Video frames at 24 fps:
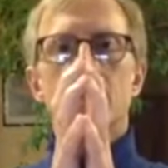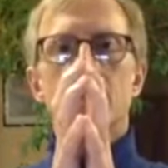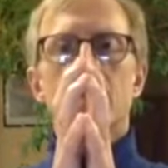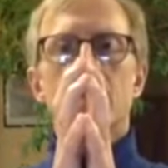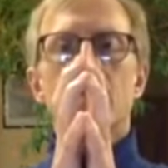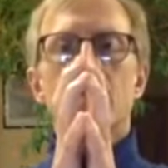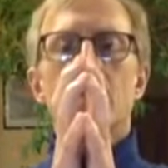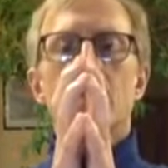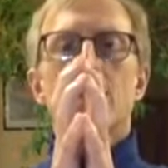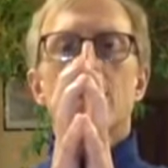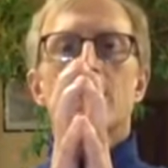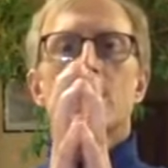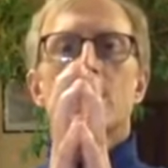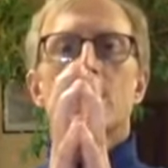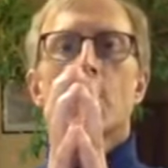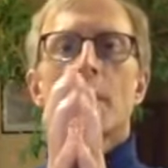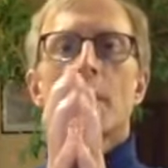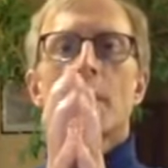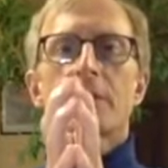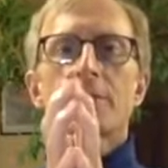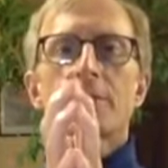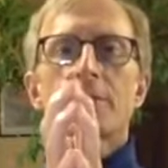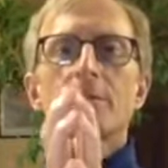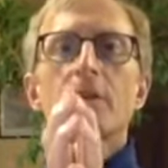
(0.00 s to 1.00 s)
So
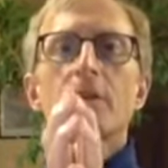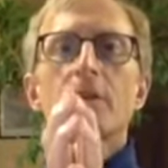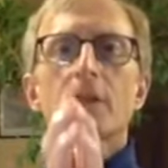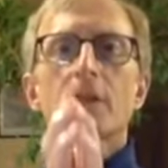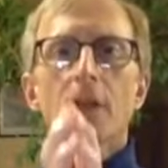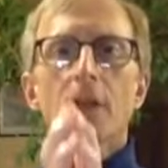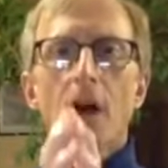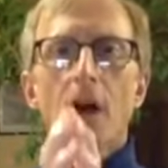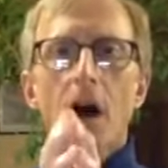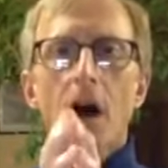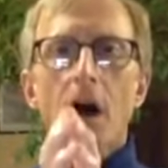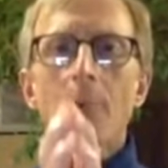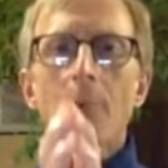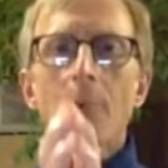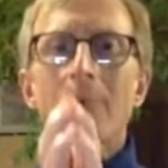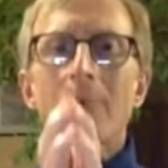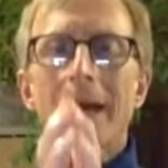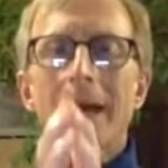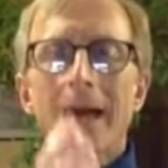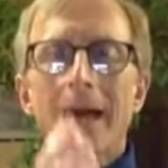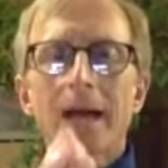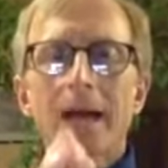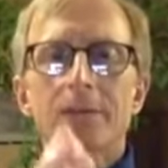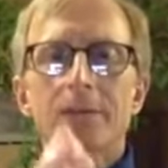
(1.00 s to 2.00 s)
when you claw,
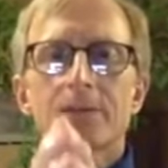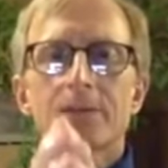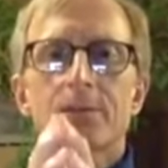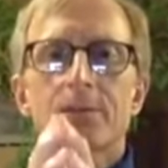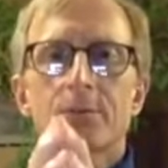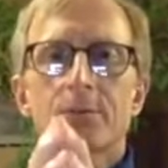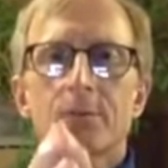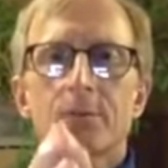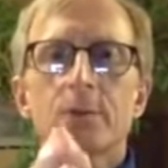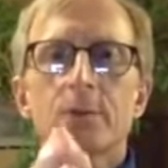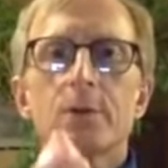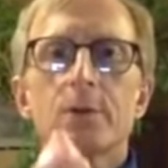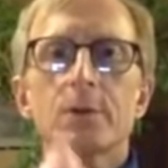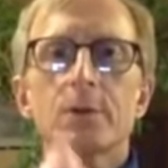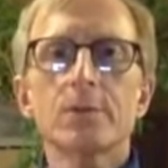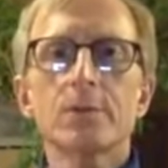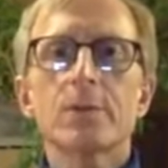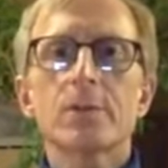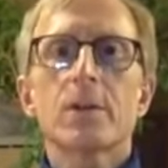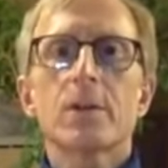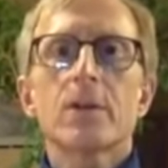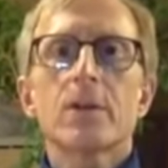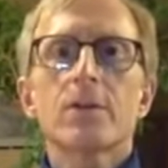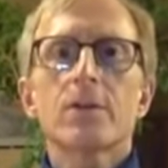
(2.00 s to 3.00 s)
pads, and roots,
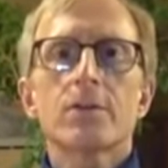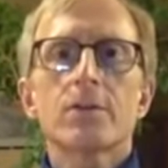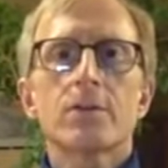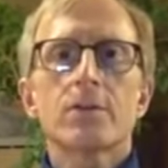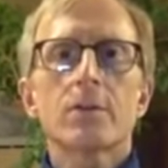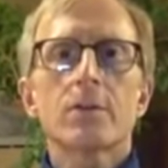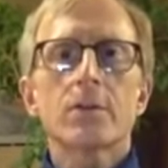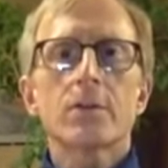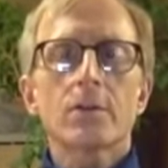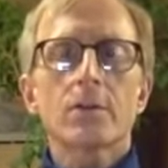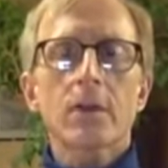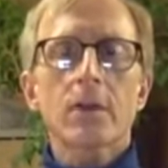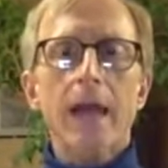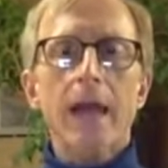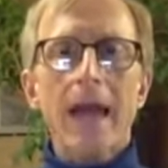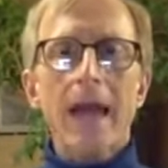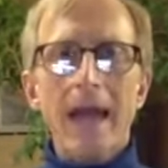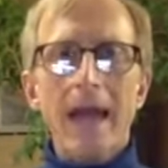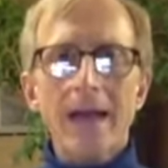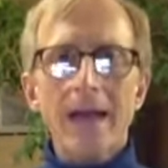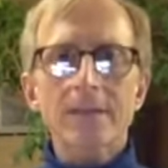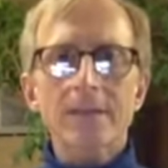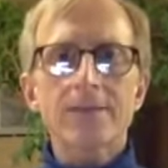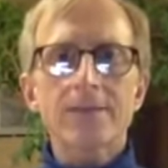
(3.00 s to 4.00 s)
you're
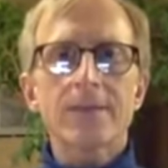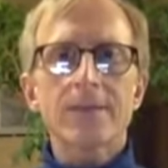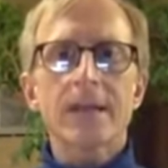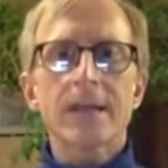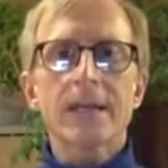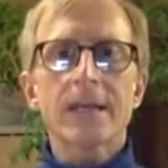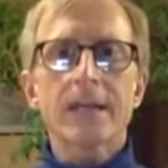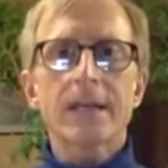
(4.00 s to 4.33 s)
activating